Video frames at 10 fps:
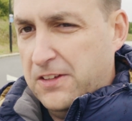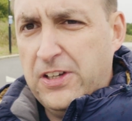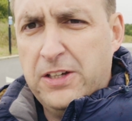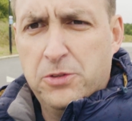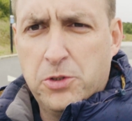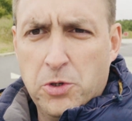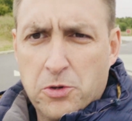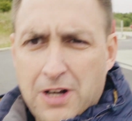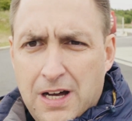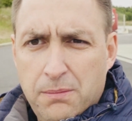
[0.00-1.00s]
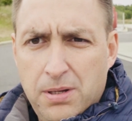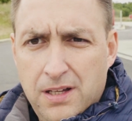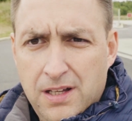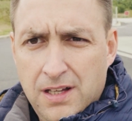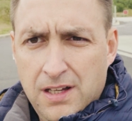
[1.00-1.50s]
I'm going to go and grab
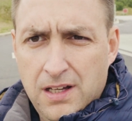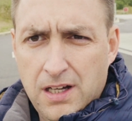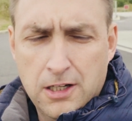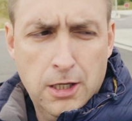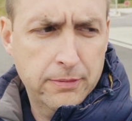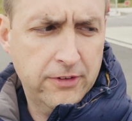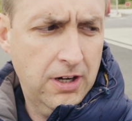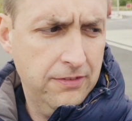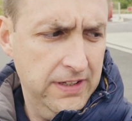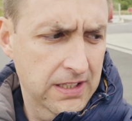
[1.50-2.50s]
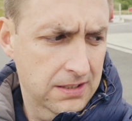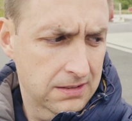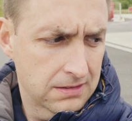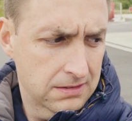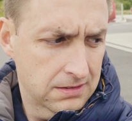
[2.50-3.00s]
a cup of coffee.
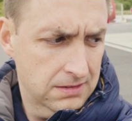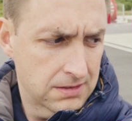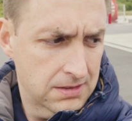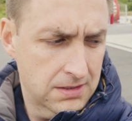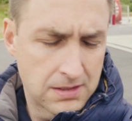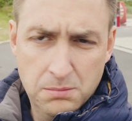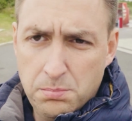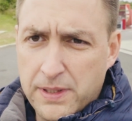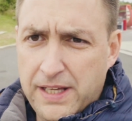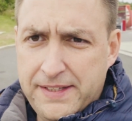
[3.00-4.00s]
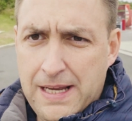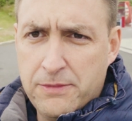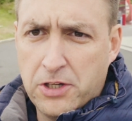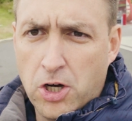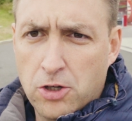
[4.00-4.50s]
By that time
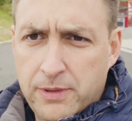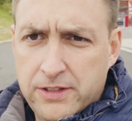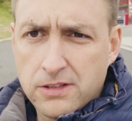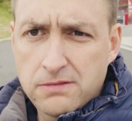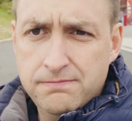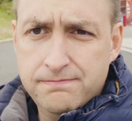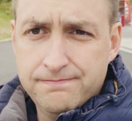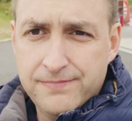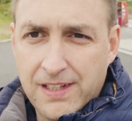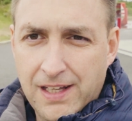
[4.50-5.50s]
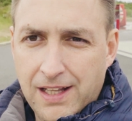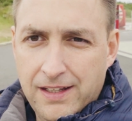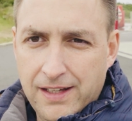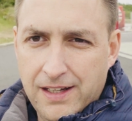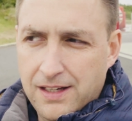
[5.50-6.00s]
the car will be done.
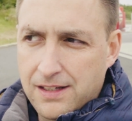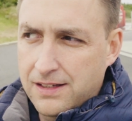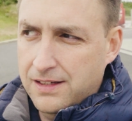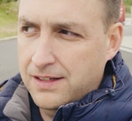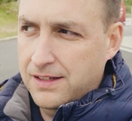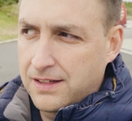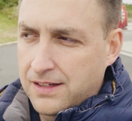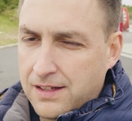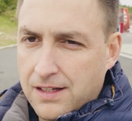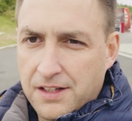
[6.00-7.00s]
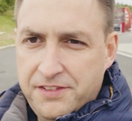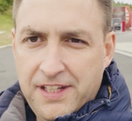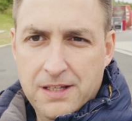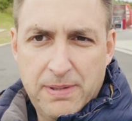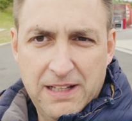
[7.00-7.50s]
And I'll see
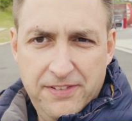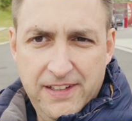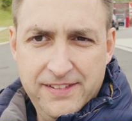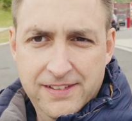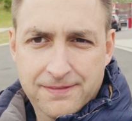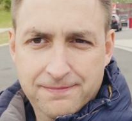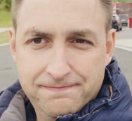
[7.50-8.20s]
you in Belfast.